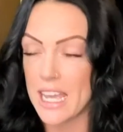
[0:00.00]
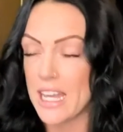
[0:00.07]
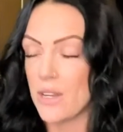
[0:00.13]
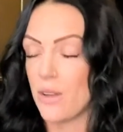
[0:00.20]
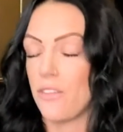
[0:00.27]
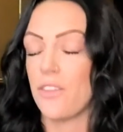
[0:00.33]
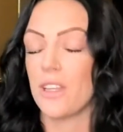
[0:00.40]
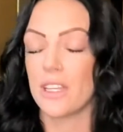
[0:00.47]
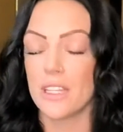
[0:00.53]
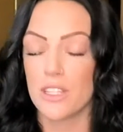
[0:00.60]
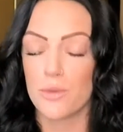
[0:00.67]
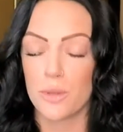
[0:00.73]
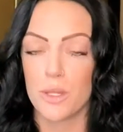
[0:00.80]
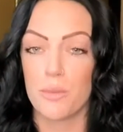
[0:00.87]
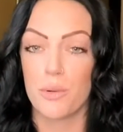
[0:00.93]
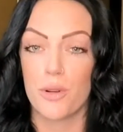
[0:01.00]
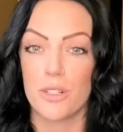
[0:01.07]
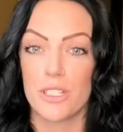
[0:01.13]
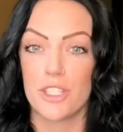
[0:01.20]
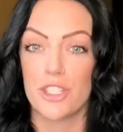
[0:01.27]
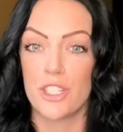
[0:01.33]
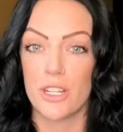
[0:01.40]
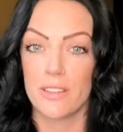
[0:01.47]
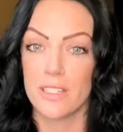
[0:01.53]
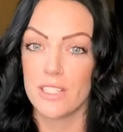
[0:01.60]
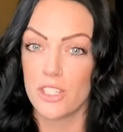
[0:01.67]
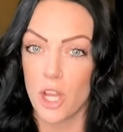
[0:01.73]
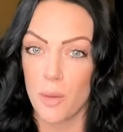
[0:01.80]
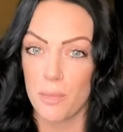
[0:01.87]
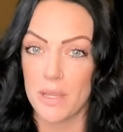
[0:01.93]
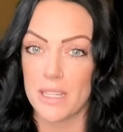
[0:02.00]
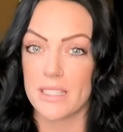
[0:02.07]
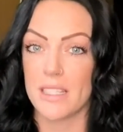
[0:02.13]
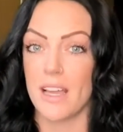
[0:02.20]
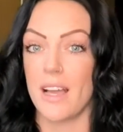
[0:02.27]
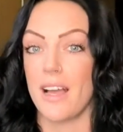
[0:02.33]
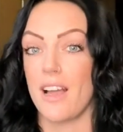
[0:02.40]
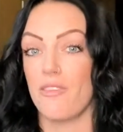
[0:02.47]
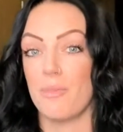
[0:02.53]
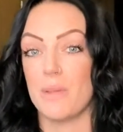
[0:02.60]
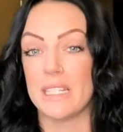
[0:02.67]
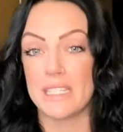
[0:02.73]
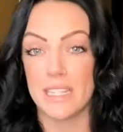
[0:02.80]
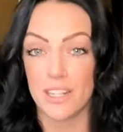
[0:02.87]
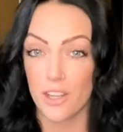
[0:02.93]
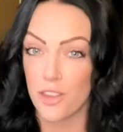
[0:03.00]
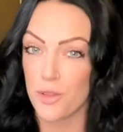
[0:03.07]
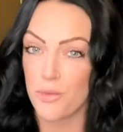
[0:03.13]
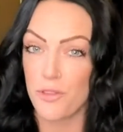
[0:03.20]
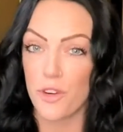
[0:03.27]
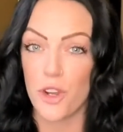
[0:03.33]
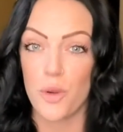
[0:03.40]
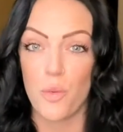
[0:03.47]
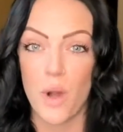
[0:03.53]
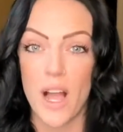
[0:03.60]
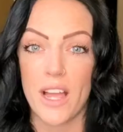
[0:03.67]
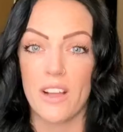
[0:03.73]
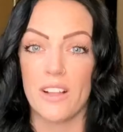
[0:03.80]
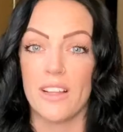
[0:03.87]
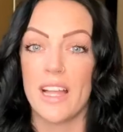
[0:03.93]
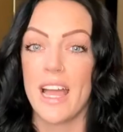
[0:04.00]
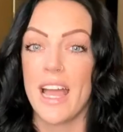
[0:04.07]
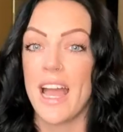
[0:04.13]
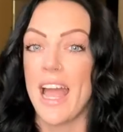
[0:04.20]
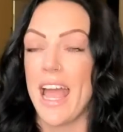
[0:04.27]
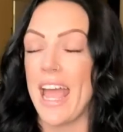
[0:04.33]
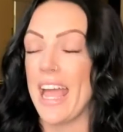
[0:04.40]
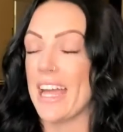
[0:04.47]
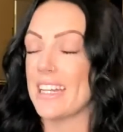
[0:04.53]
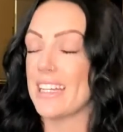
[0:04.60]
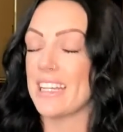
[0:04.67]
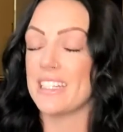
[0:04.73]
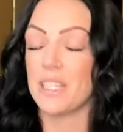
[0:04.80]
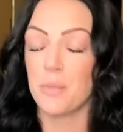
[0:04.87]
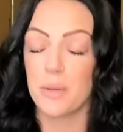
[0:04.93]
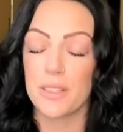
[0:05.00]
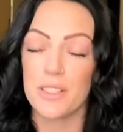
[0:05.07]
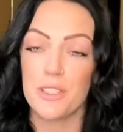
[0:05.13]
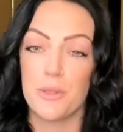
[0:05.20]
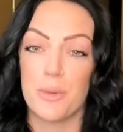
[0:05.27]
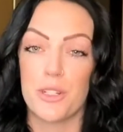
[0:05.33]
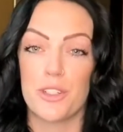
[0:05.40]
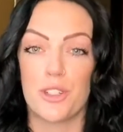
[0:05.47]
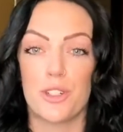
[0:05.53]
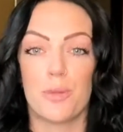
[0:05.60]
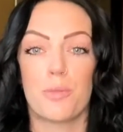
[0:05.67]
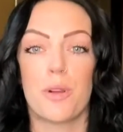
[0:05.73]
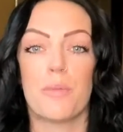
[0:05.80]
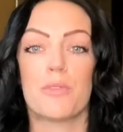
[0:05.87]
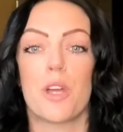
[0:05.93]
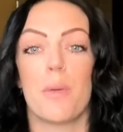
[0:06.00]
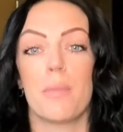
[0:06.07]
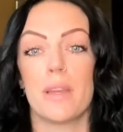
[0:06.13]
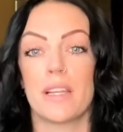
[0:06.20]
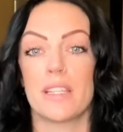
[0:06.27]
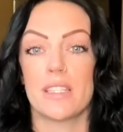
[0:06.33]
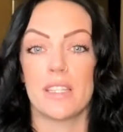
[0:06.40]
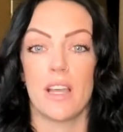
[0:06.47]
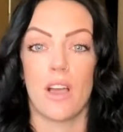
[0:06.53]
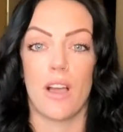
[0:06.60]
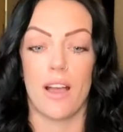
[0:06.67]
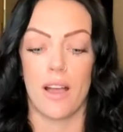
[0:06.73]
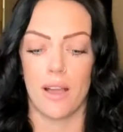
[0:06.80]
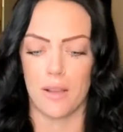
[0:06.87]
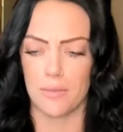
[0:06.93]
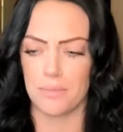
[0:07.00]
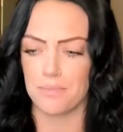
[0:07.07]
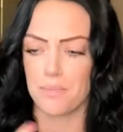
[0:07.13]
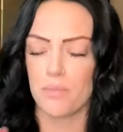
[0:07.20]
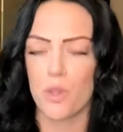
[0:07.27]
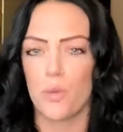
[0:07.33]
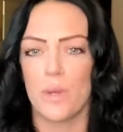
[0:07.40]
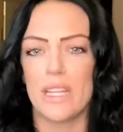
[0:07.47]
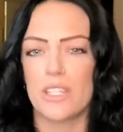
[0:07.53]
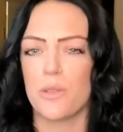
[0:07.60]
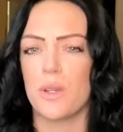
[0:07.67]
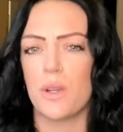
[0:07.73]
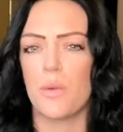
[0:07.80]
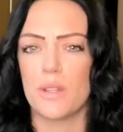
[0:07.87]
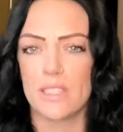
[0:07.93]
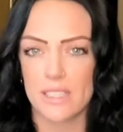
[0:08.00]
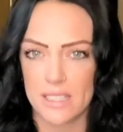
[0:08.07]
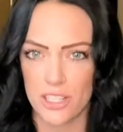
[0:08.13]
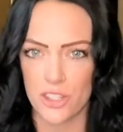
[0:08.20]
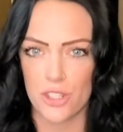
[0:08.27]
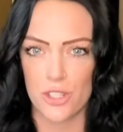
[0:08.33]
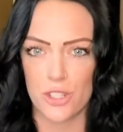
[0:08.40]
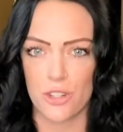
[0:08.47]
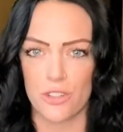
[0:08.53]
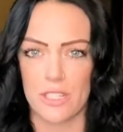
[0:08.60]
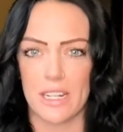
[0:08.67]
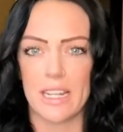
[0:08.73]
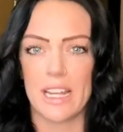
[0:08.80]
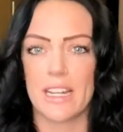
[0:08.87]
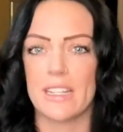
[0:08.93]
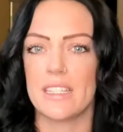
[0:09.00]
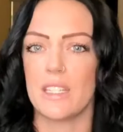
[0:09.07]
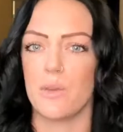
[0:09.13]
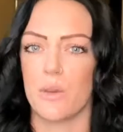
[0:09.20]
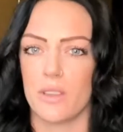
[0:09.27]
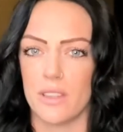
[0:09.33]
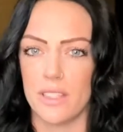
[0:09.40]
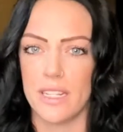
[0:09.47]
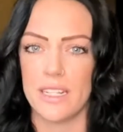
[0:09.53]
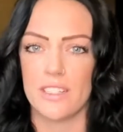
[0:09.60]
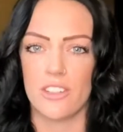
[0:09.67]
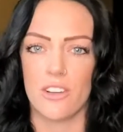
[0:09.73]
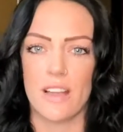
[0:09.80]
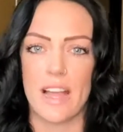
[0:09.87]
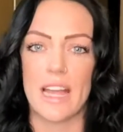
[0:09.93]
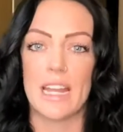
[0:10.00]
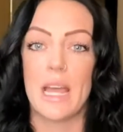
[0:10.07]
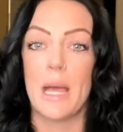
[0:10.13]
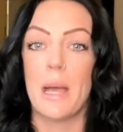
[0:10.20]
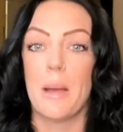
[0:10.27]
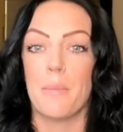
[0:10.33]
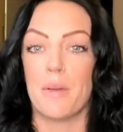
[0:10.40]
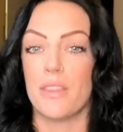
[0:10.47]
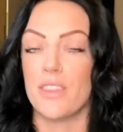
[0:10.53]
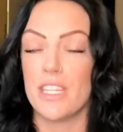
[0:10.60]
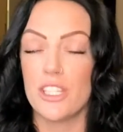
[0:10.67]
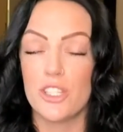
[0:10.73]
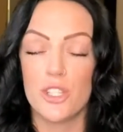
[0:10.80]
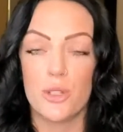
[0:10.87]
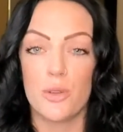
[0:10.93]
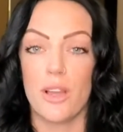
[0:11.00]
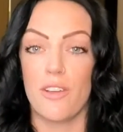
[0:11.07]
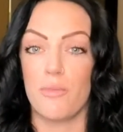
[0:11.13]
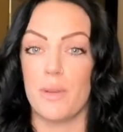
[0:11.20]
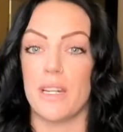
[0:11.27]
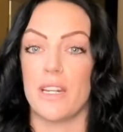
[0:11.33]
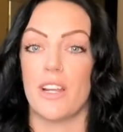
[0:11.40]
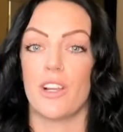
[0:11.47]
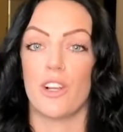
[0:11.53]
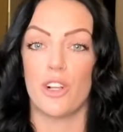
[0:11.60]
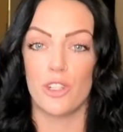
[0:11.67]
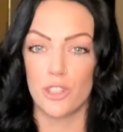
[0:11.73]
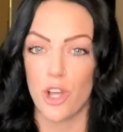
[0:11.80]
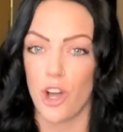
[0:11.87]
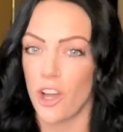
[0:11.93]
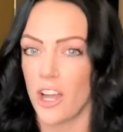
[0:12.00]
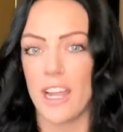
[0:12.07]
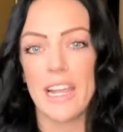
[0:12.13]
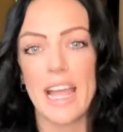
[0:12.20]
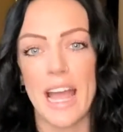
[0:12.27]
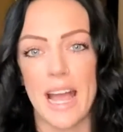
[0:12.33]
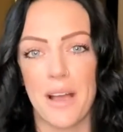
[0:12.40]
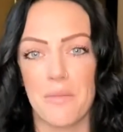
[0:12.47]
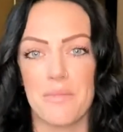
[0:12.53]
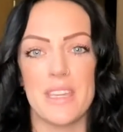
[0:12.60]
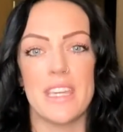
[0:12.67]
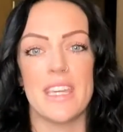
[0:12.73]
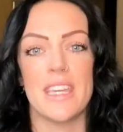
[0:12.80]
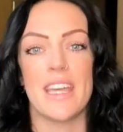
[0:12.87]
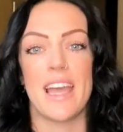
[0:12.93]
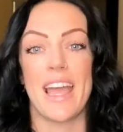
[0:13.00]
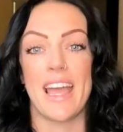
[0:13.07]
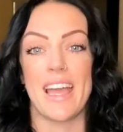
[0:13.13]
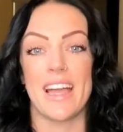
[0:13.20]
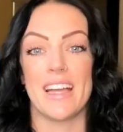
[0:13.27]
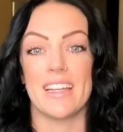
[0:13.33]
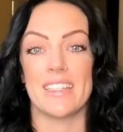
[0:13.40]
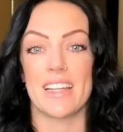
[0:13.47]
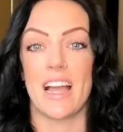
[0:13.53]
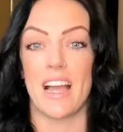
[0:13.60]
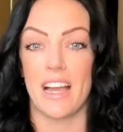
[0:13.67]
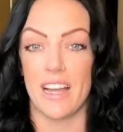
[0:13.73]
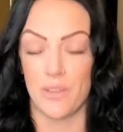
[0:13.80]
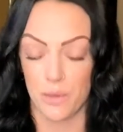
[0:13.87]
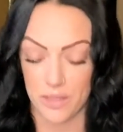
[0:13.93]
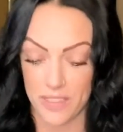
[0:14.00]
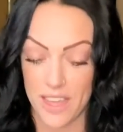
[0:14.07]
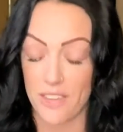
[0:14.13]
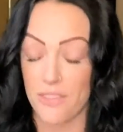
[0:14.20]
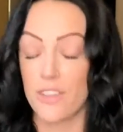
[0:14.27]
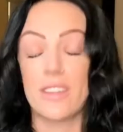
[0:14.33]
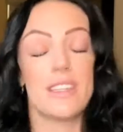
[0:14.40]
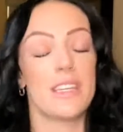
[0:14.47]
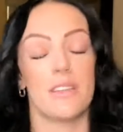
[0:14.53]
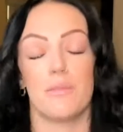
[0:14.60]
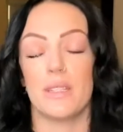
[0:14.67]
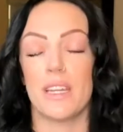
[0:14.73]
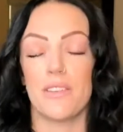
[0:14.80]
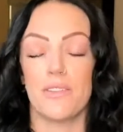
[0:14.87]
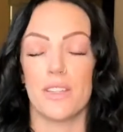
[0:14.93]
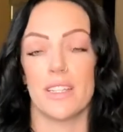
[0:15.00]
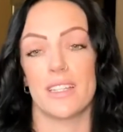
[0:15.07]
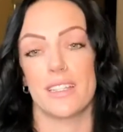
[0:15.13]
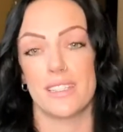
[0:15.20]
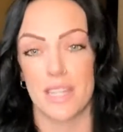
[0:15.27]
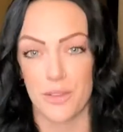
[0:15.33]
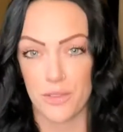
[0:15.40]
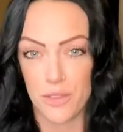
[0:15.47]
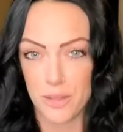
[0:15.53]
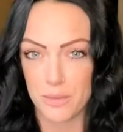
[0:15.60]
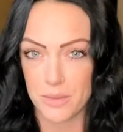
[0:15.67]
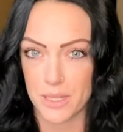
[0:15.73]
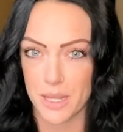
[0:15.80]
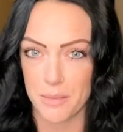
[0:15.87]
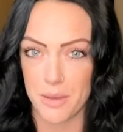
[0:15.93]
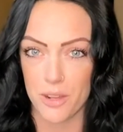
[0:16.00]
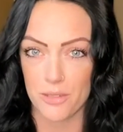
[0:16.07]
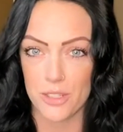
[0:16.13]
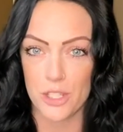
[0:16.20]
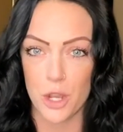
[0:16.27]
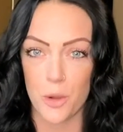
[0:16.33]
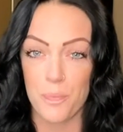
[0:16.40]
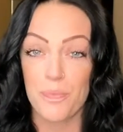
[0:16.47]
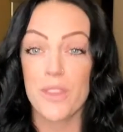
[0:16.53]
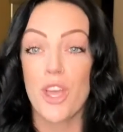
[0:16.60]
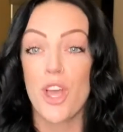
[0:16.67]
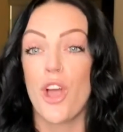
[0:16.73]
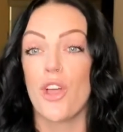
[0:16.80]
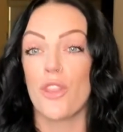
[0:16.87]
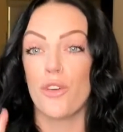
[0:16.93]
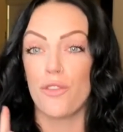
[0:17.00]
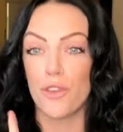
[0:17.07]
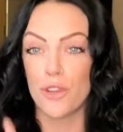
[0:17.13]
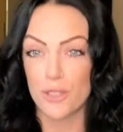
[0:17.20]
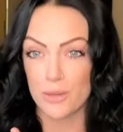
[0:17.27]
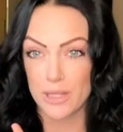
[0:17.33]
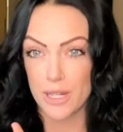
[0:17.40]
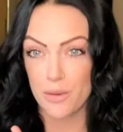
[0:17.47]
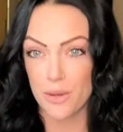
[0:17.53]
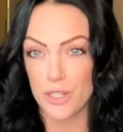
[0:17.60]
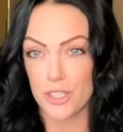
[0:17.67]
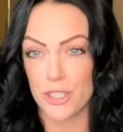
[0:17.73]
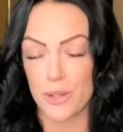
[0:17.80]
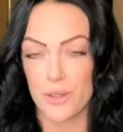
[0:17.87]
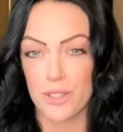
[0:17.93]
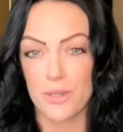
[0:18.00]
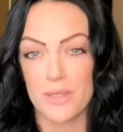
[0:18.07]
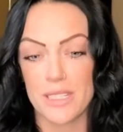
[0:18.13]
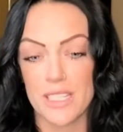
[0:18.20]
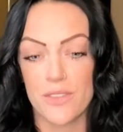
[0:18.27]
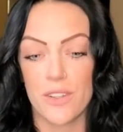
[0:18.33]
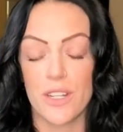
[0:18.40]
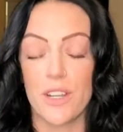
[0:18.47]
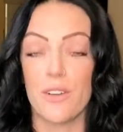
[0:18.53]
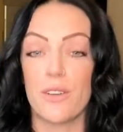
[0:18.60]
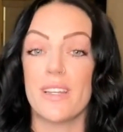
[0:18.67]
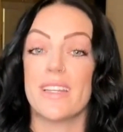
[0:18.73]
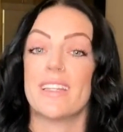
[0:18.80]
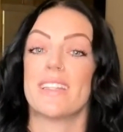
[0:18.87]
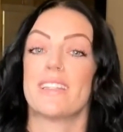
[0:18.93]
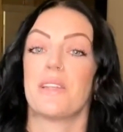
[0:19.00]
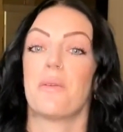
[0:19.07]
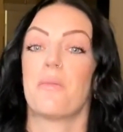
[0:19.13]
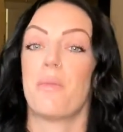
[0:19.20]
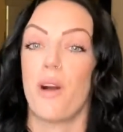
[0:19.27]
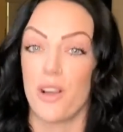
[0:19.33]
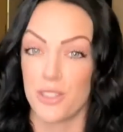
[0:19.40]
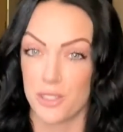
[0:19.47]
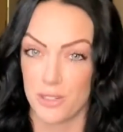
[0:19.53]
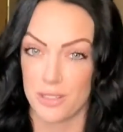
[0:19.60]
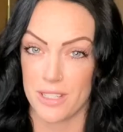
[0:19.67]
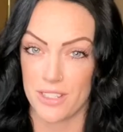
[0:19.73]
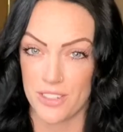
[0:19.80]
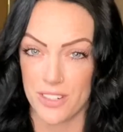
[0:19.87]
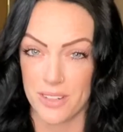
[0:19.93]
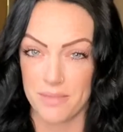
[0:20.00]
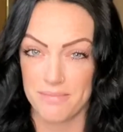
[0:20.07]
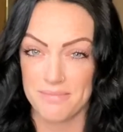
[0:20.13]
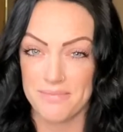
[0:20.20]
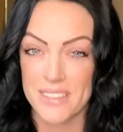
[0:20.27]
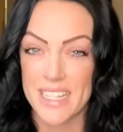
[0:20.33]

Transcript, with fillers: Now, I feel like it's really important to share these topics. Uh, I've been sitting on them for a while, and I typically do my journal prompt topics um, week to week once the session starts, and I kind of see where the ladies are at. But these two have been clawing at me, and uh, with everything in me, I feel like it's time for them to come out. So, the first one that I want to share with you in this video is imposter syndrome.